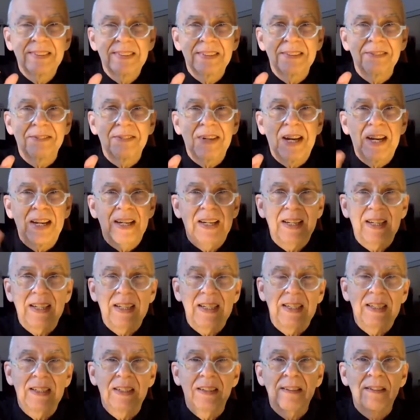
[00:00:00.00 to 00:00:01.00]

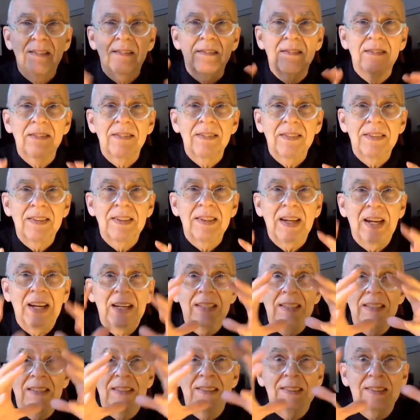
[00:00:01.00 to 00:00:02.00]
divided,
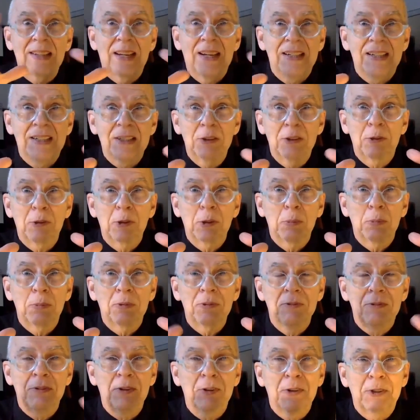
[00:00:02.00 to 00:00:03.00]
undecided group
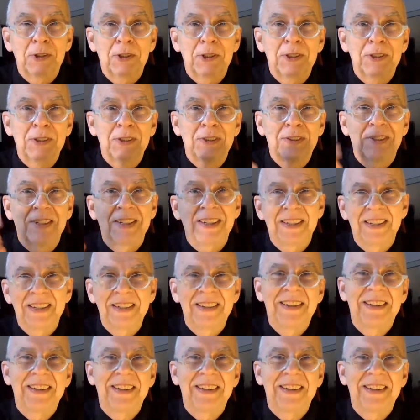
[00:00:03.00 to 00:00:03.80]
of voters, right?